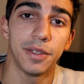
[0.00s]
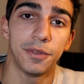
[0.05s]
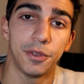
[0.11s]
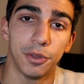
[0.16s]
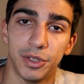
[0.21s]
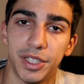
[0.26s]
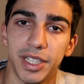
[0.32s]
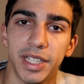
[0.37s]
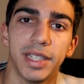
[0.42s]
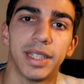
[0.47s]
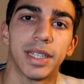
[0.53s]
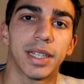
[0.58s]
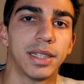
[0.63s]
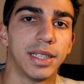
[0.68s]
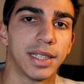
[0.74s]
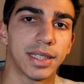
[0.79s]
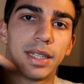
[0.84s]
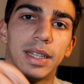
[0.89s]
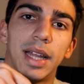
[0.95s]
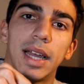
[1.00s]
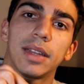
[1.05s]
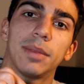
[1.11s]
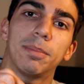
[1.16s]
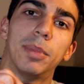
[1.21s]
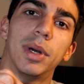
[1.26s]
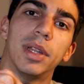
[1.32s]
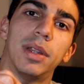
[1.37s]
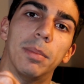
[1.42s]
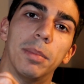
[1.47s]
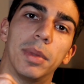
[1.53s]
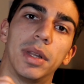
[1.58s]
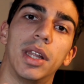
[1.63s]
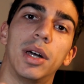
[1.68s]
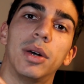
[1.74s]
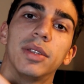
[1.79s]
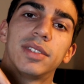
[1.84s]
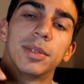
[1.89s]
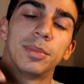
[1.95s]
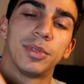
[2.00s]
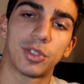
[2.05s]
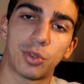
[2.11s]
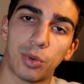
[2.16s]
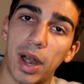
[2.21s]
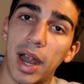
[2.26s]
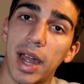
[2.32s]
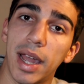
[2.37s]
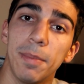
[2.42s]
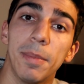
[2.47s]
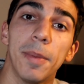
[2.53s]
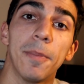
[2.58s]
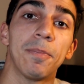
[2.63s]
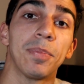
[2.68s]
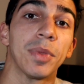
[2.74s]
If you did, click the like button below, subscribe.